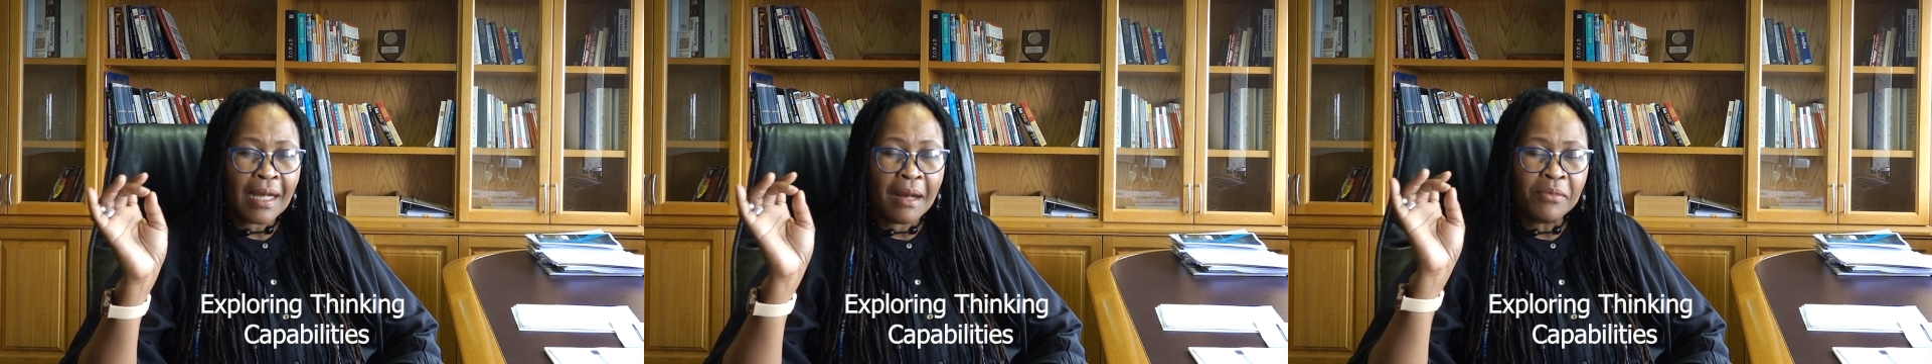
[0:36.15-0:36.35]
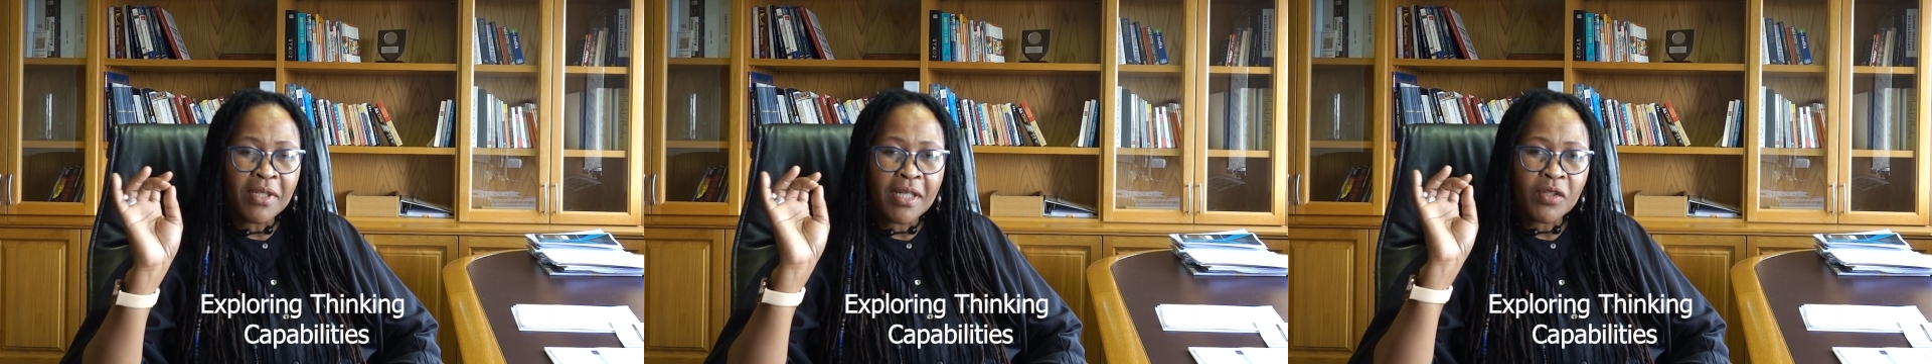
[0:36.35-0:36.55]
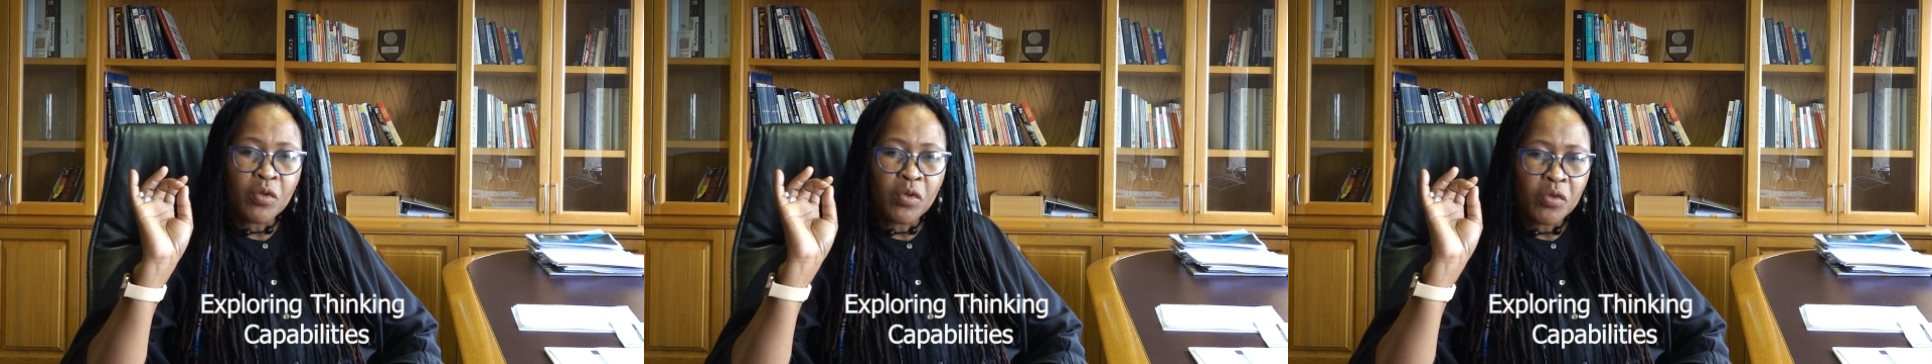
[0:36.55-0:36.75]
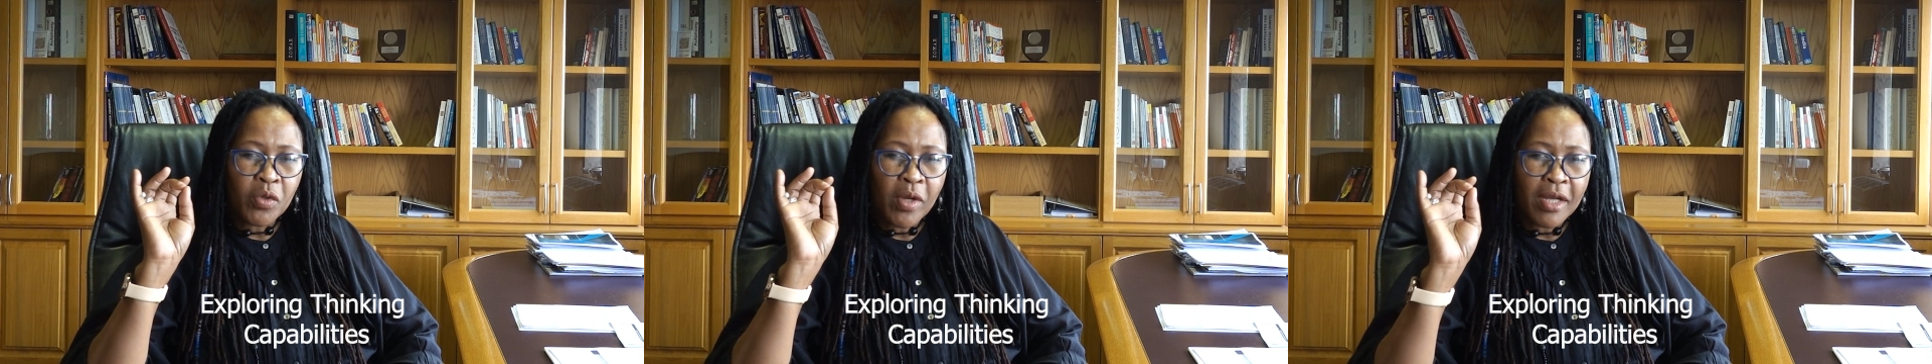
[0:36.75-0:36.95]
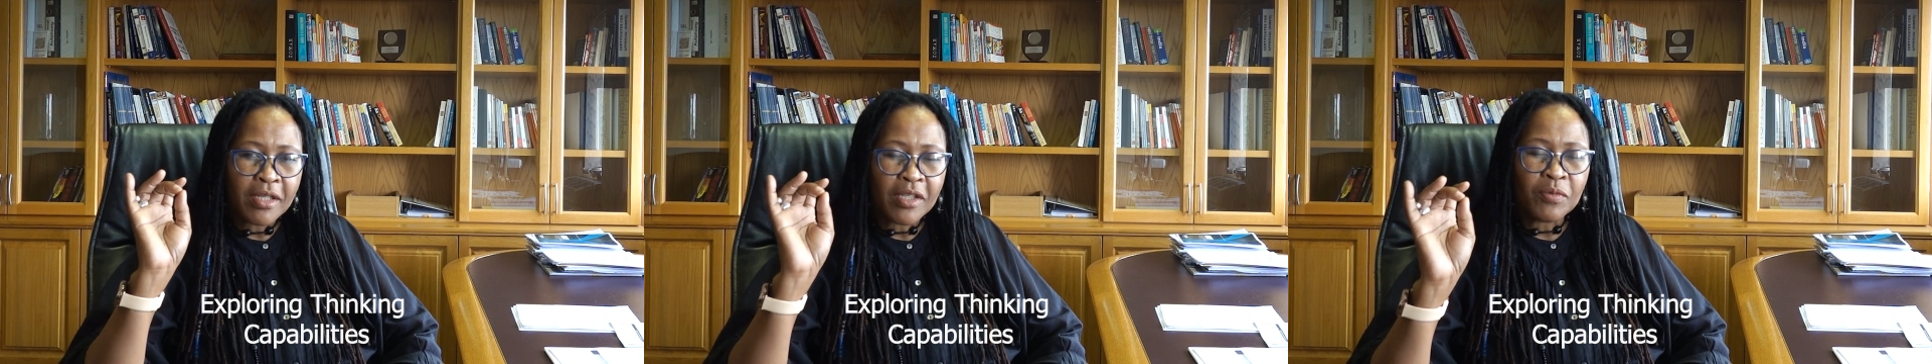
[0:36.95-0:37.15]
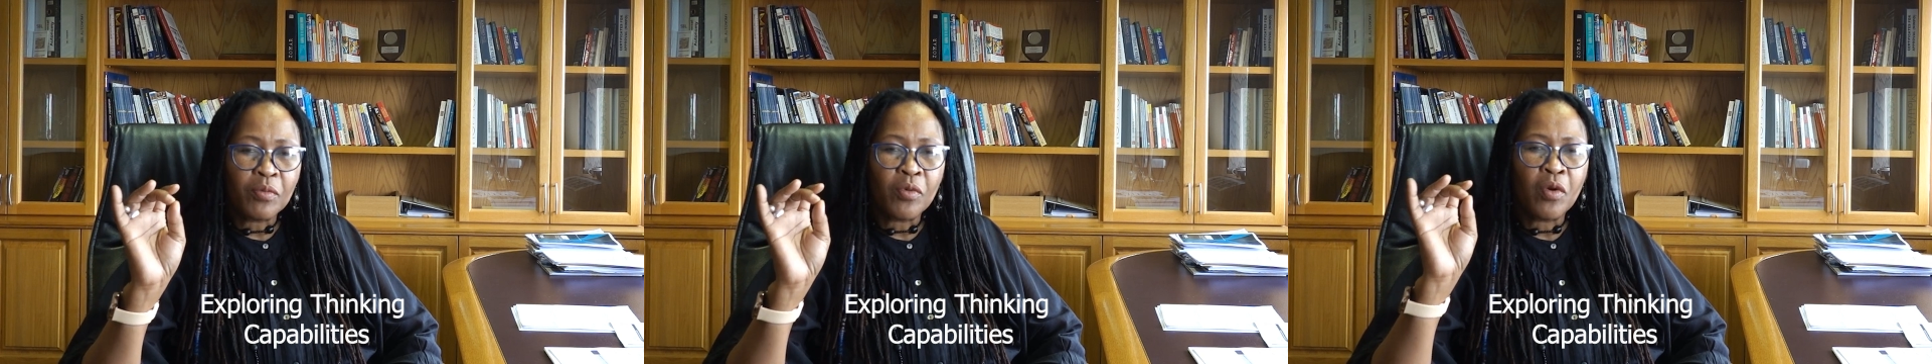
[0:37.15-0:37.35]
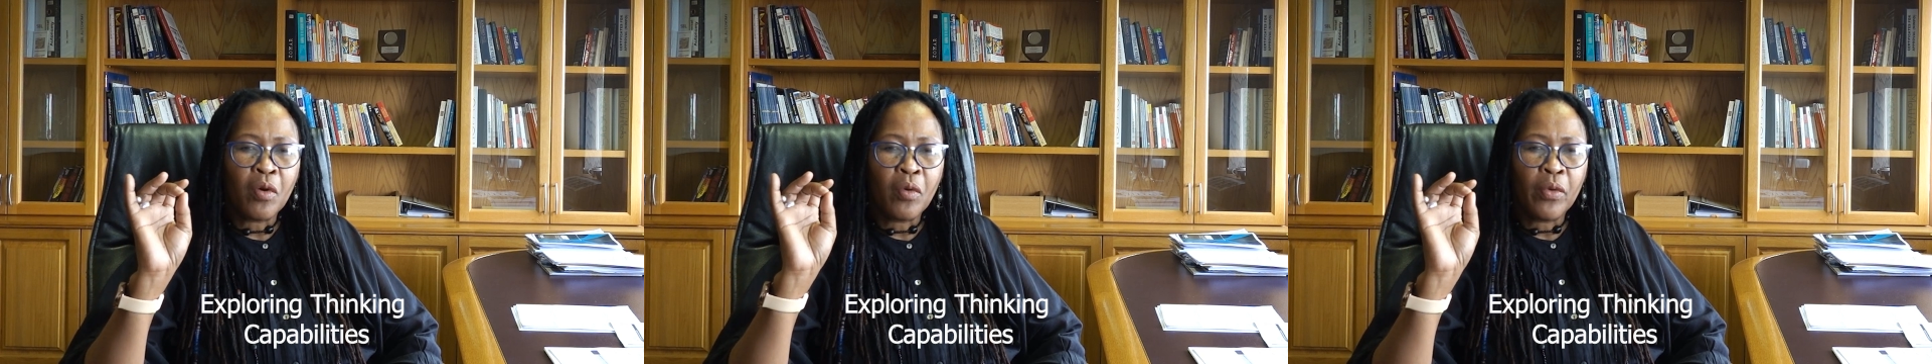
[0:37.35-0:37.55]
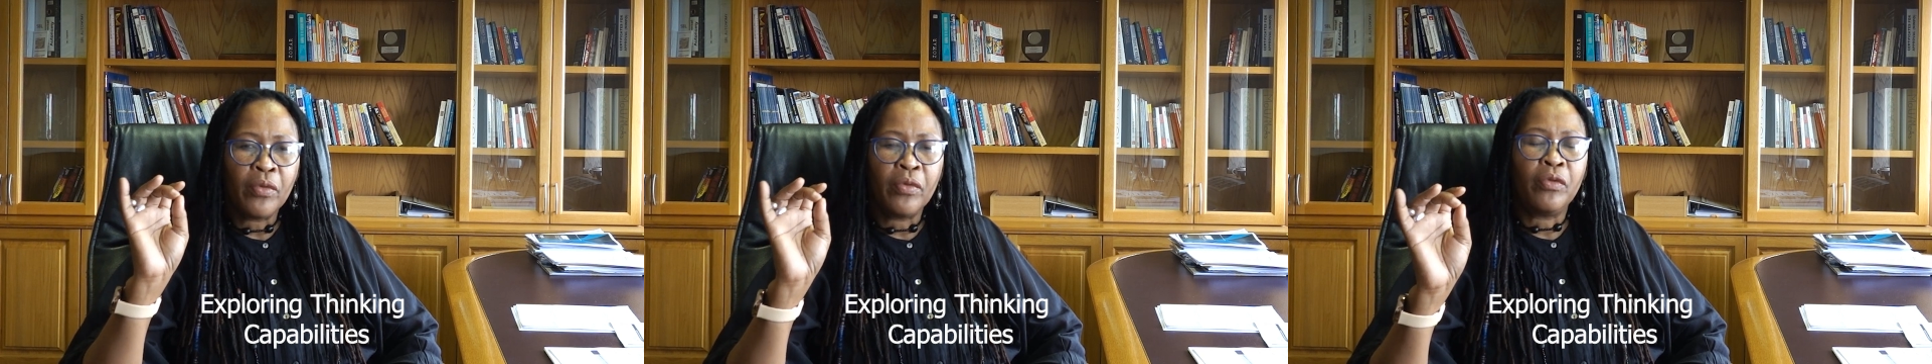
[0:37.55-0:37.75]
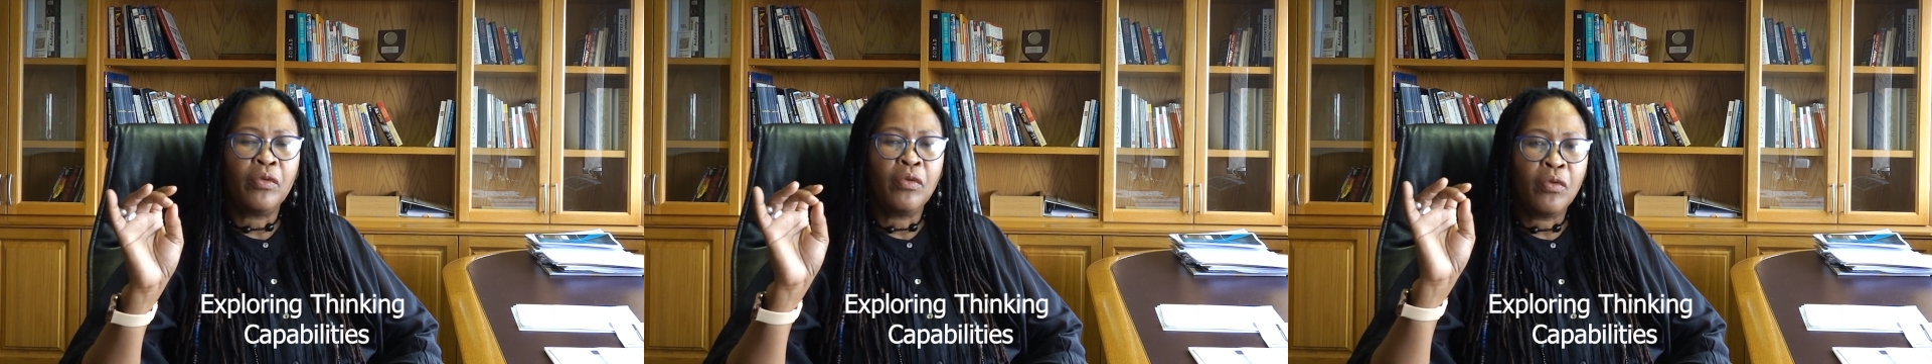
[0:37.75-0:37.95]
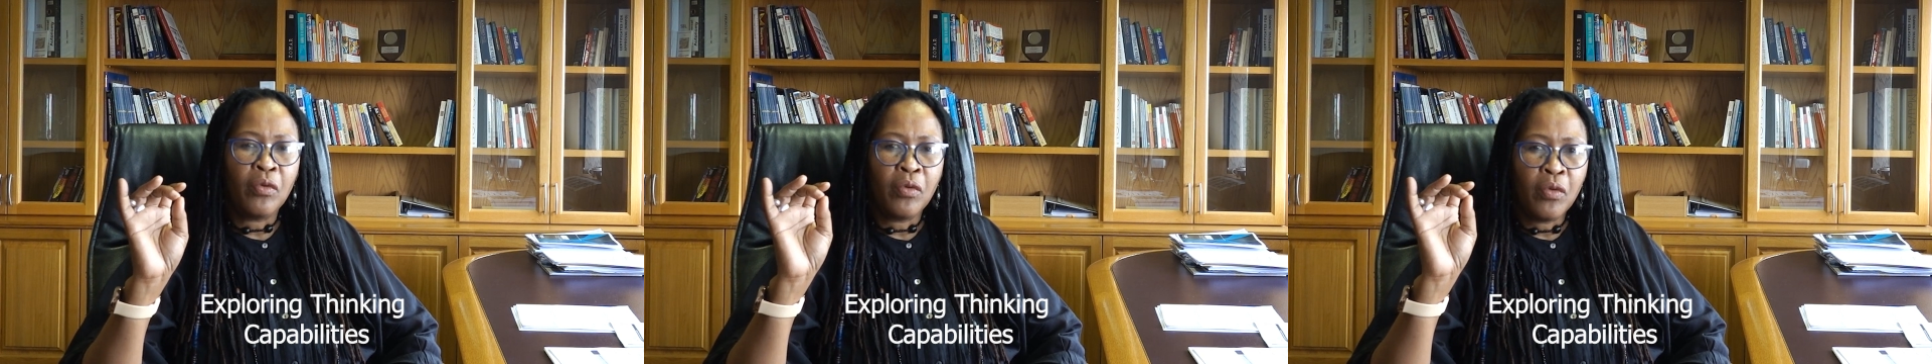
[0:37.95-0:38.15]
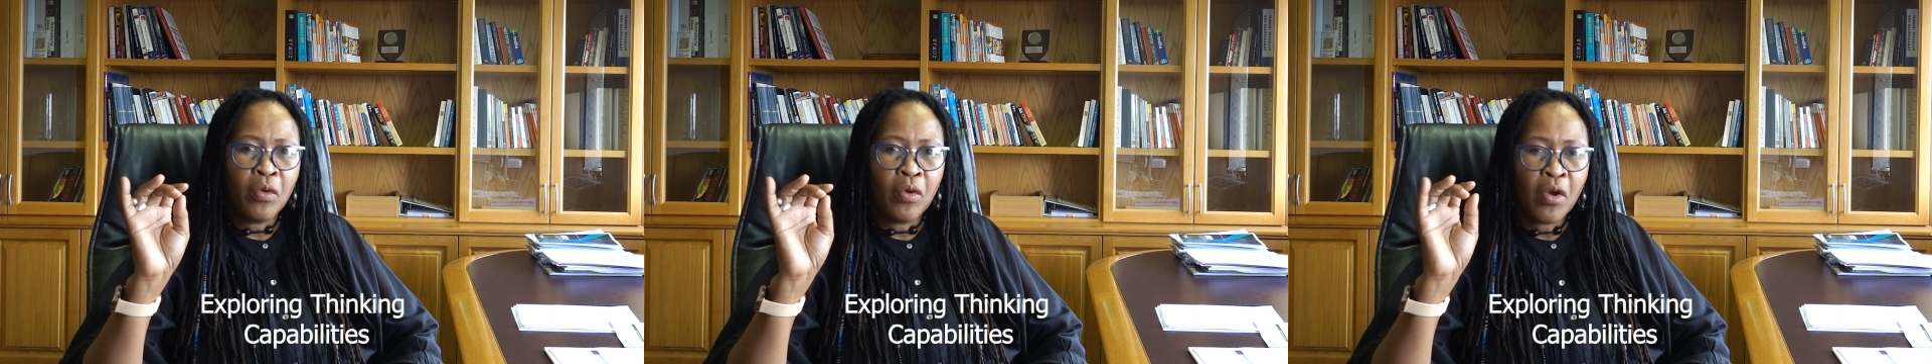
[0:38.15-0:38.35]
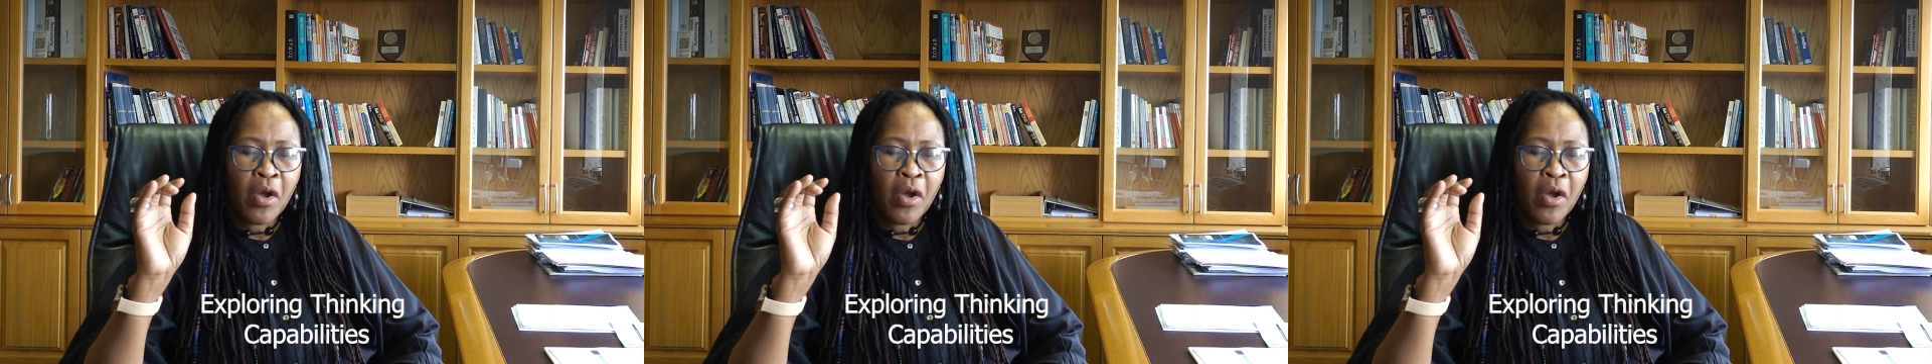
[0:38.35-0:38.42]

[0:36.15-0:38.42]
I'm just going to explore with you